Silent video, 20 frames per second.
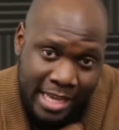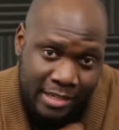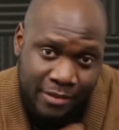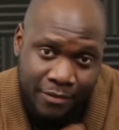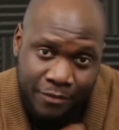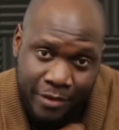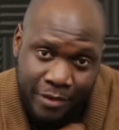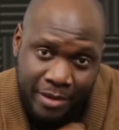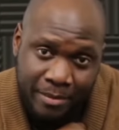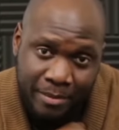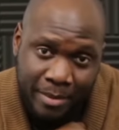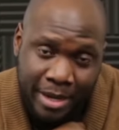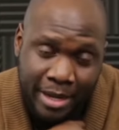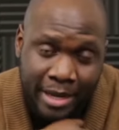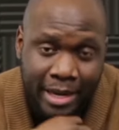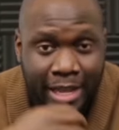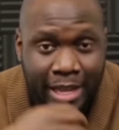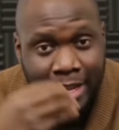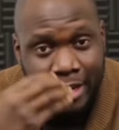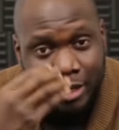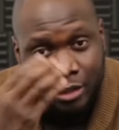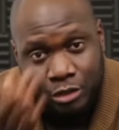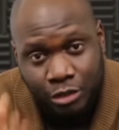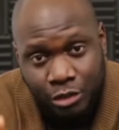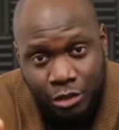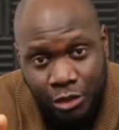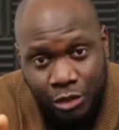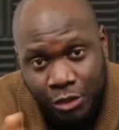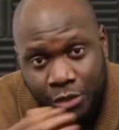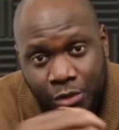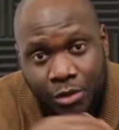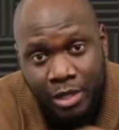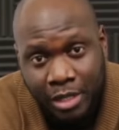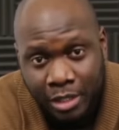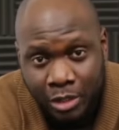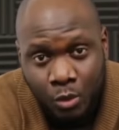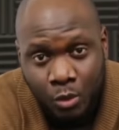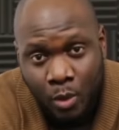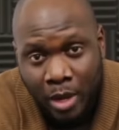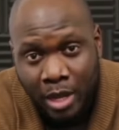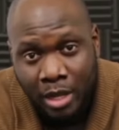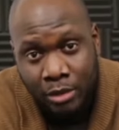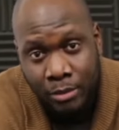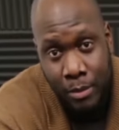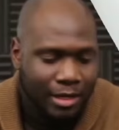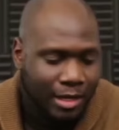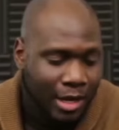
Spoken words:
a fit man and to you as well.